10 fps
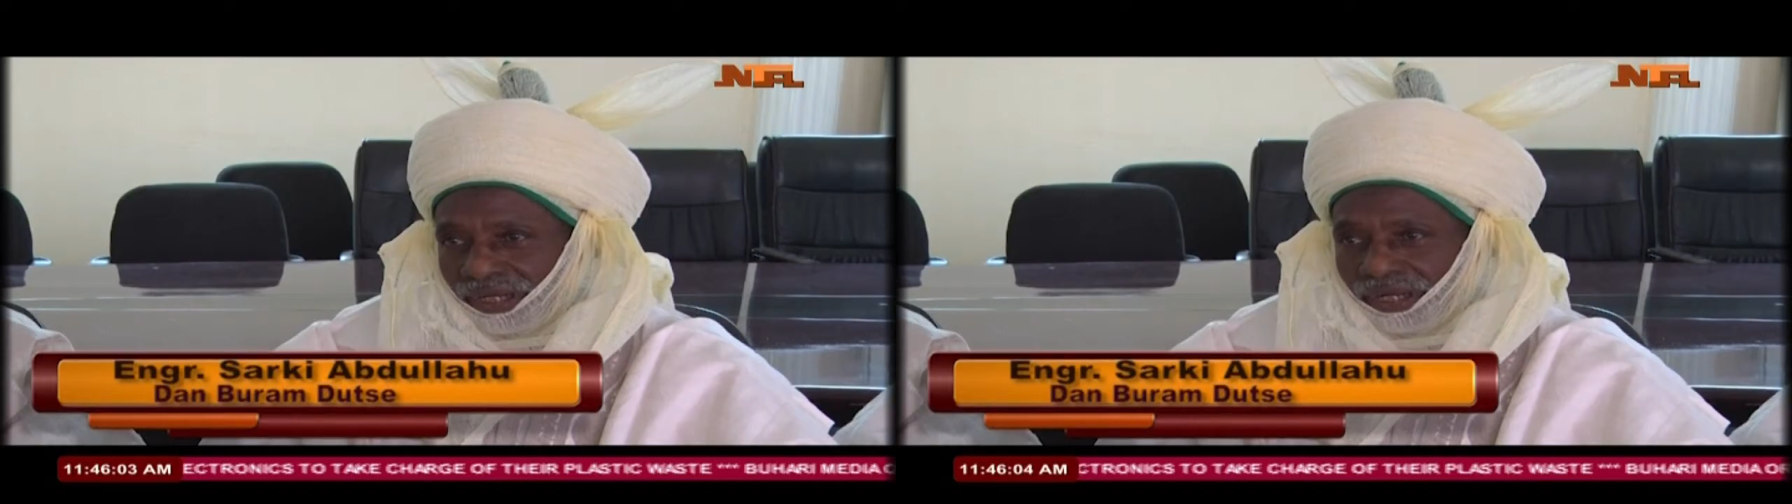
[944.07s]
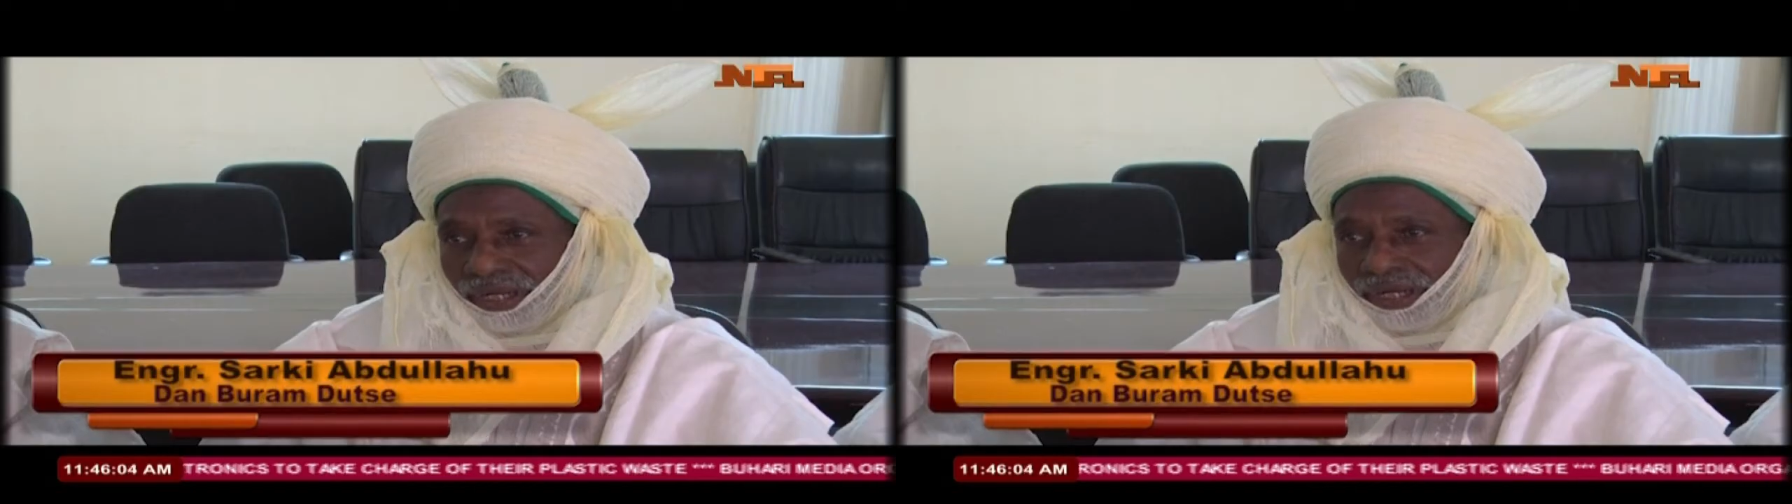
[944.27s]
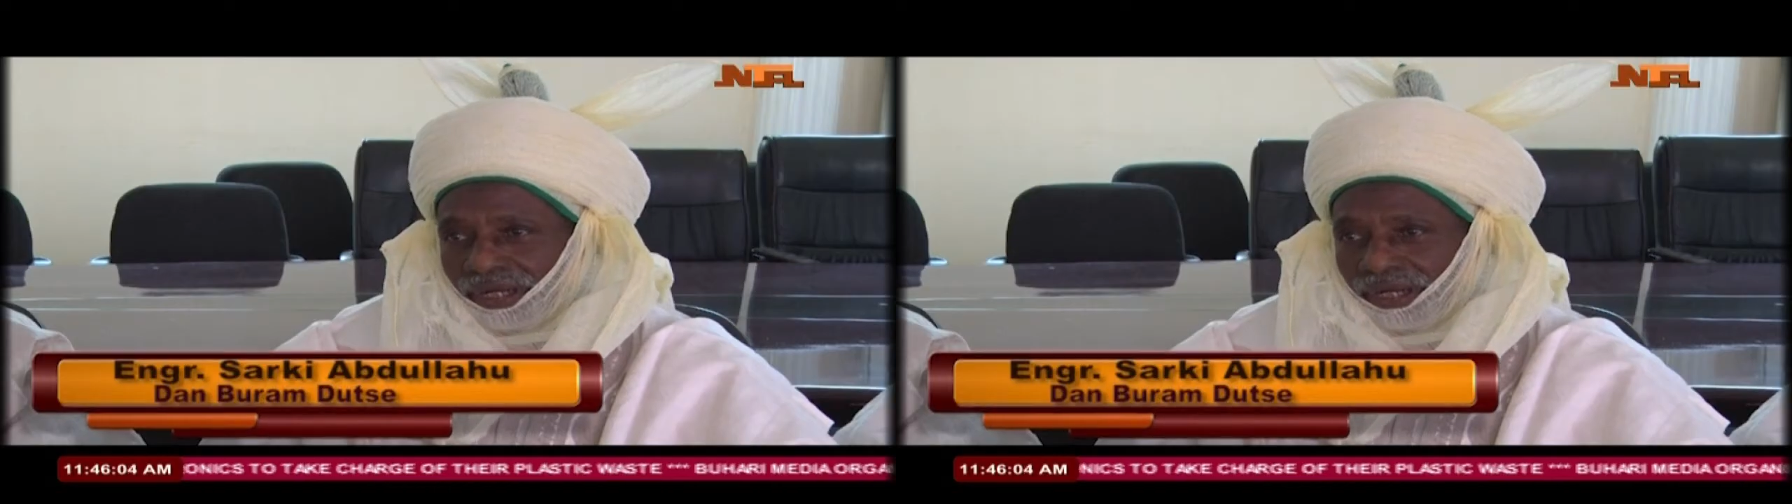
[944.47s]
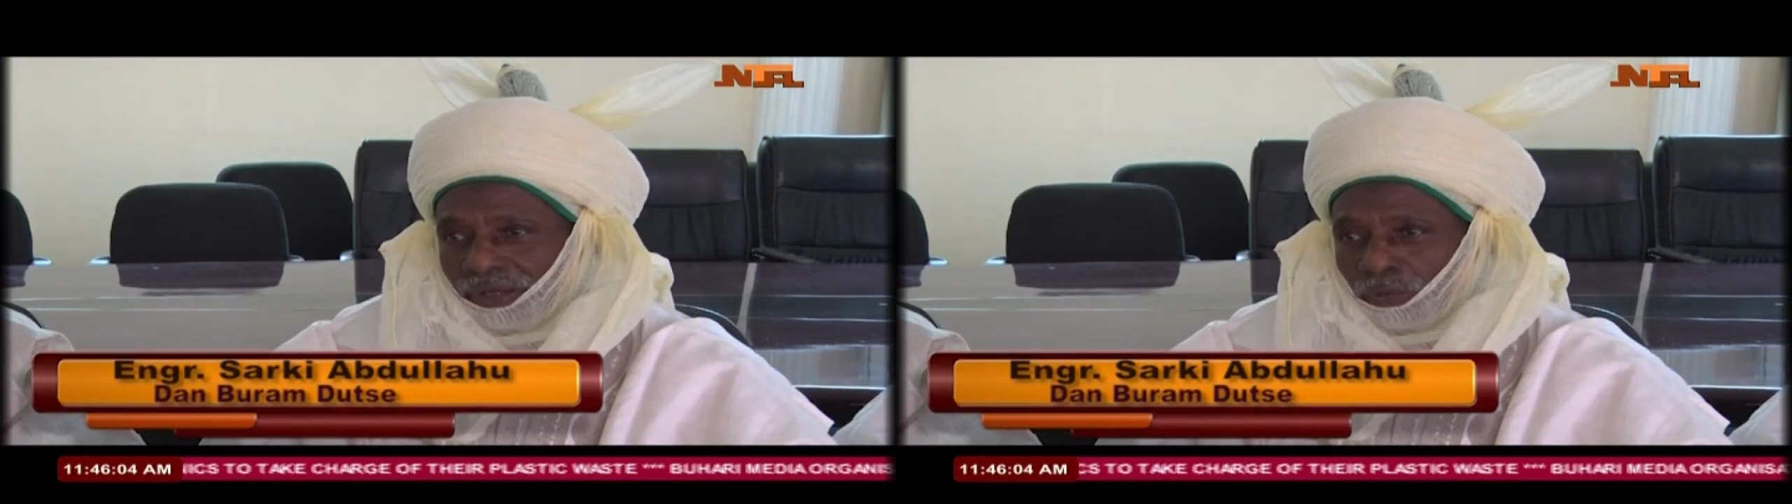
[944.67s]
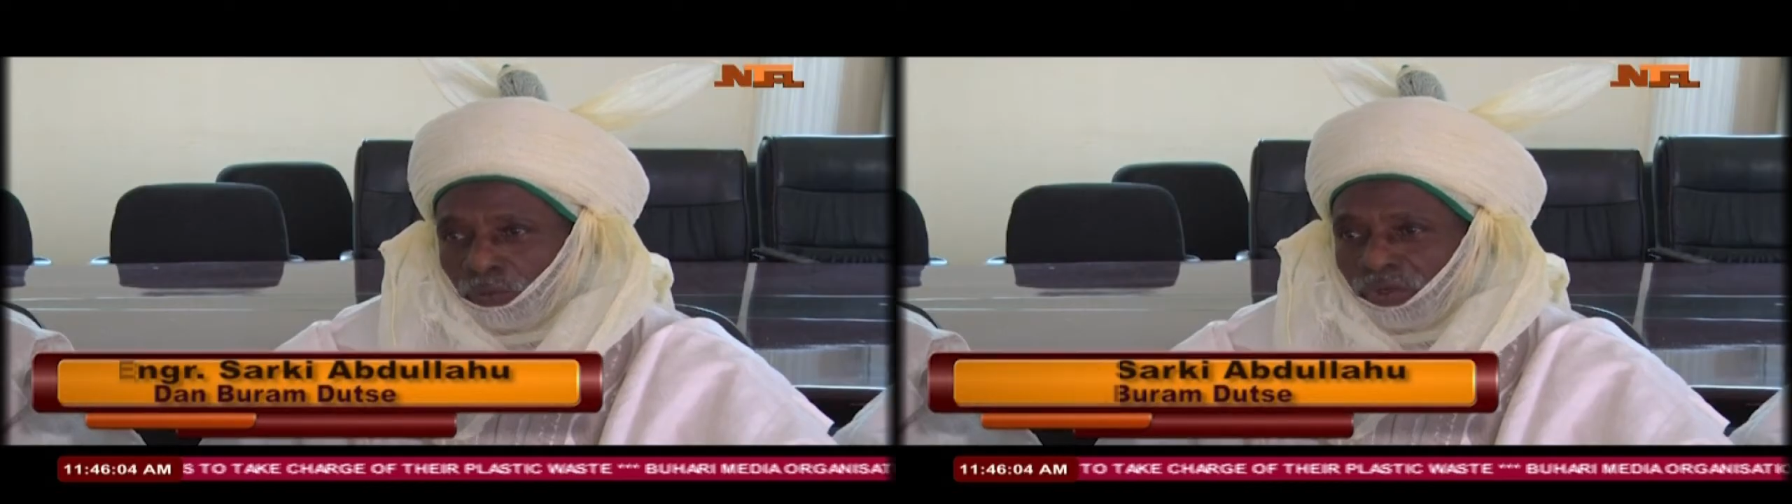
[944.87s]
uh,
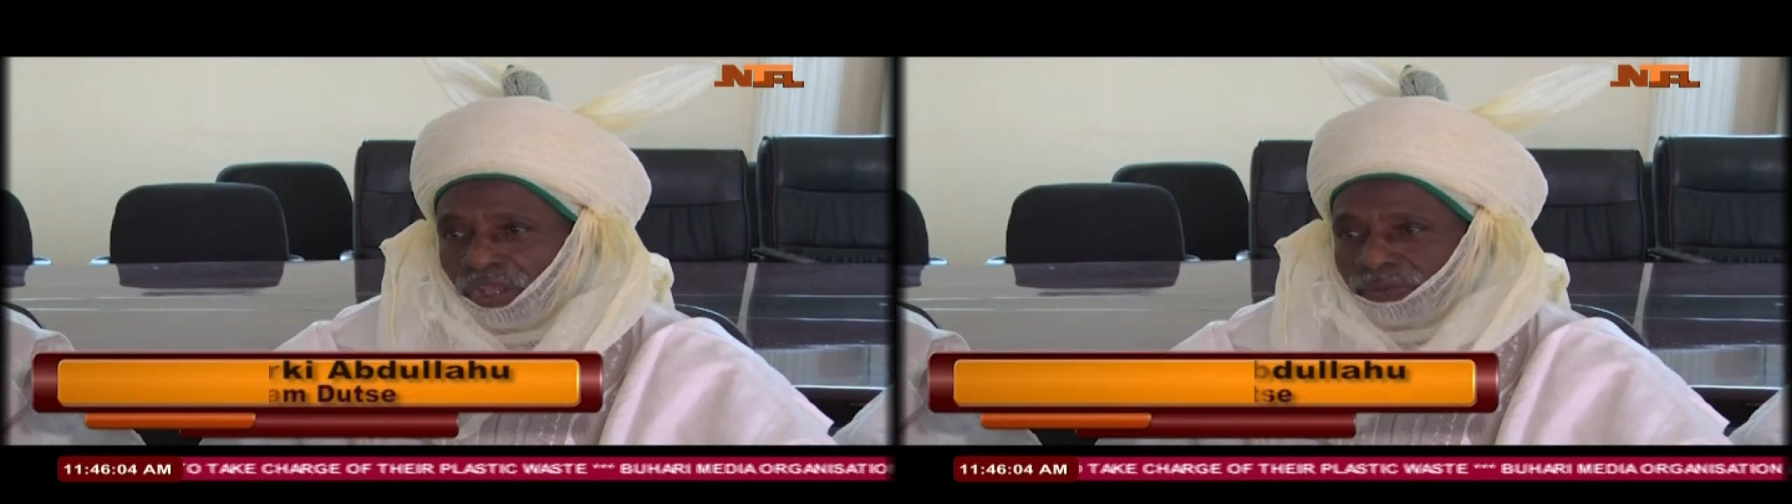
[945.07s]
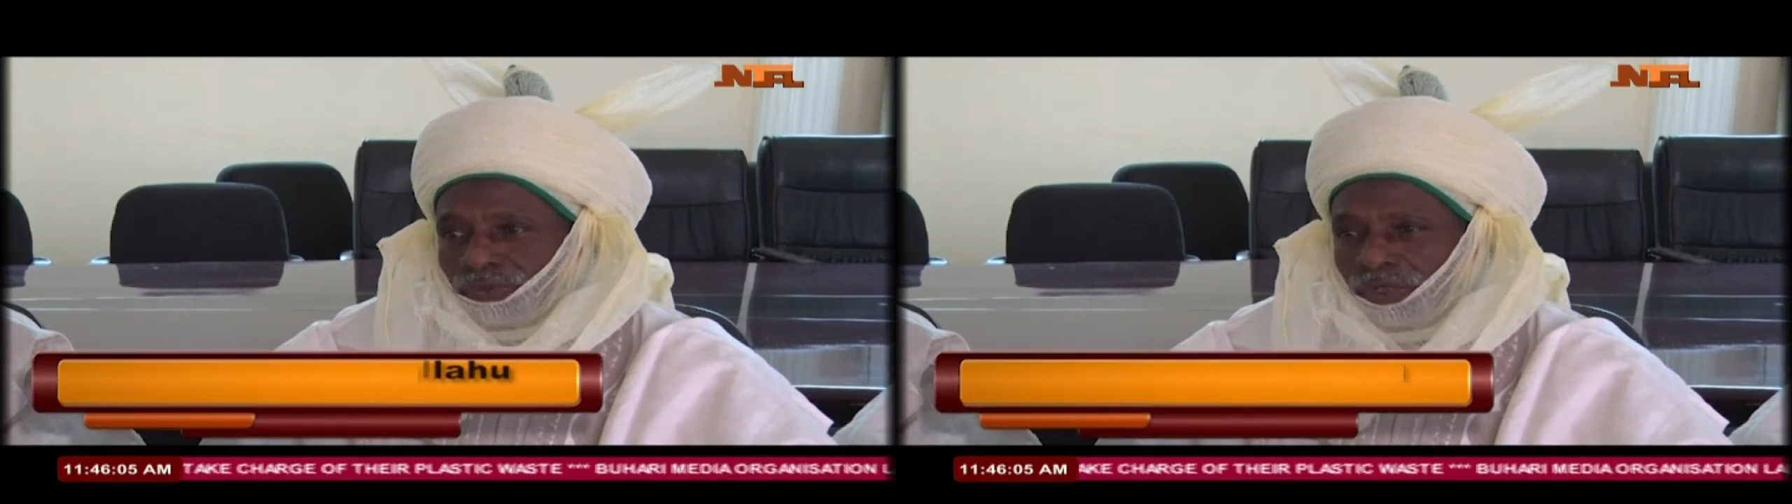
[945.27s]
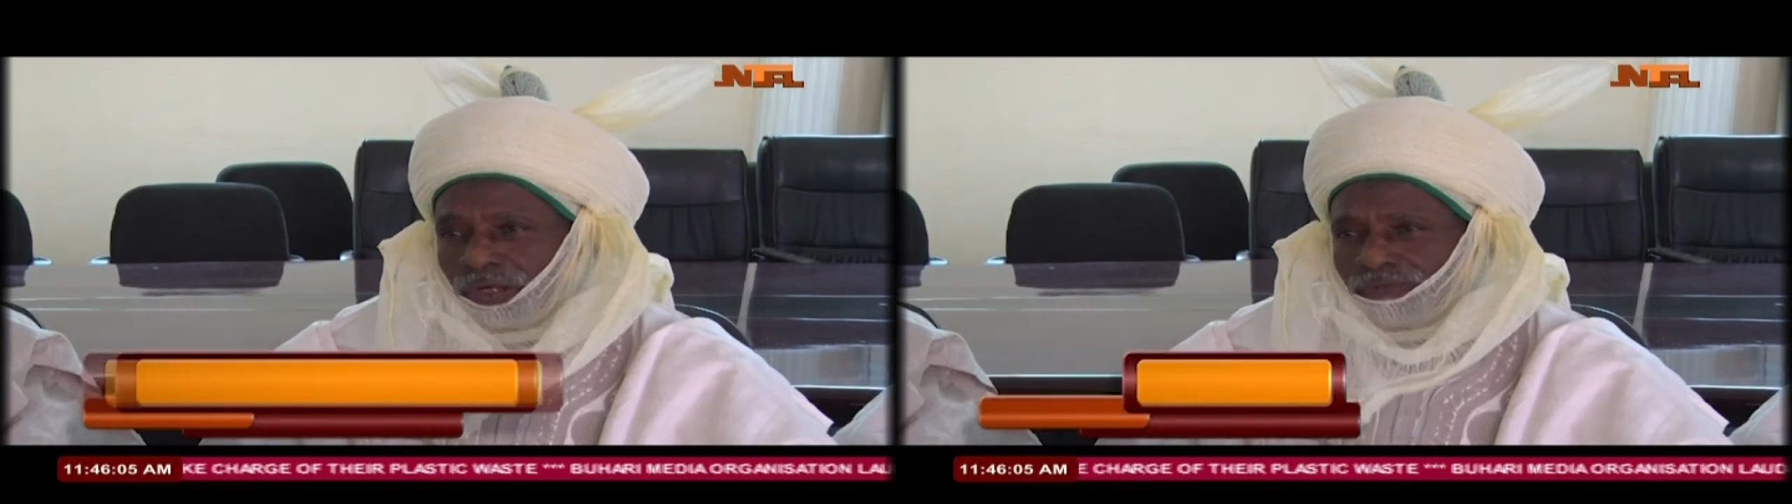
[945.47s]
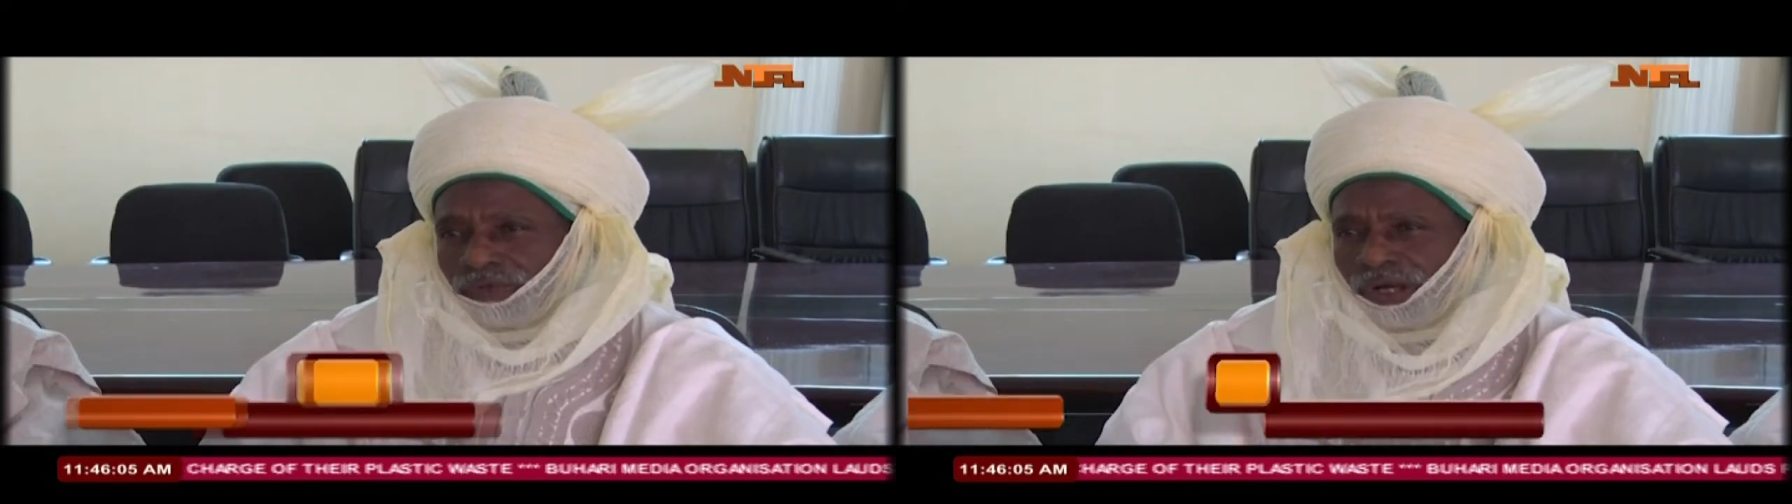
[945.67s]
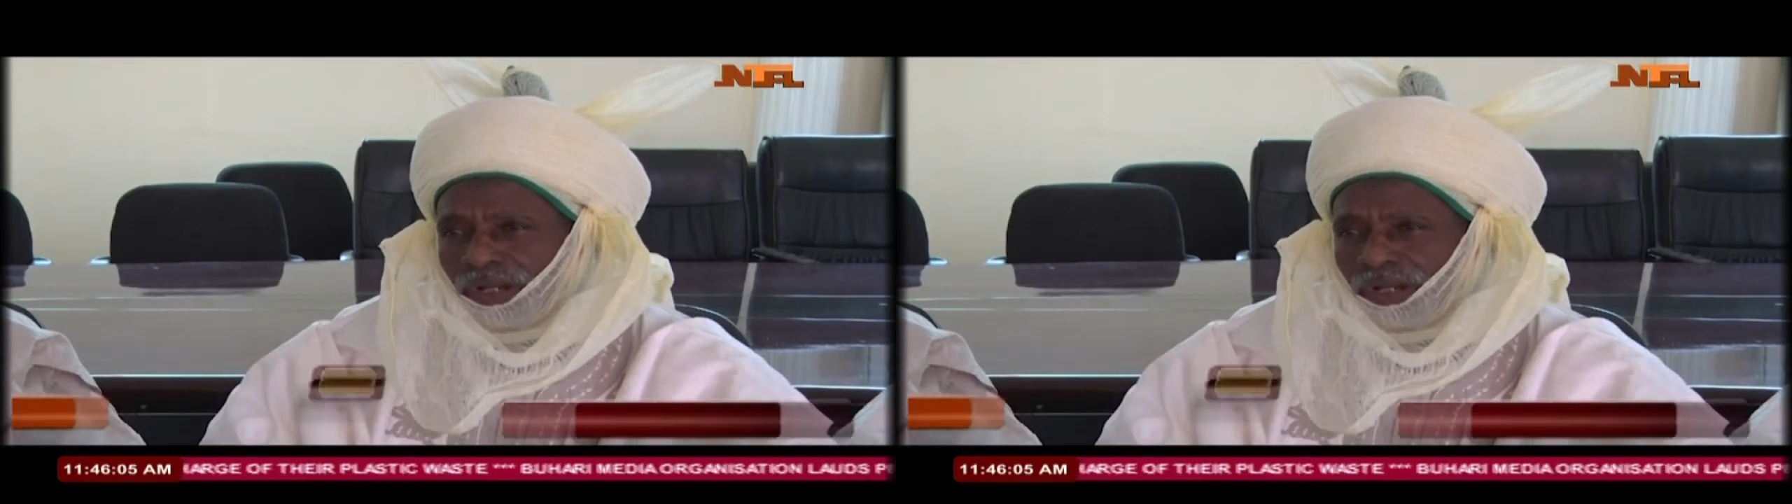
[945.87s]
we have solved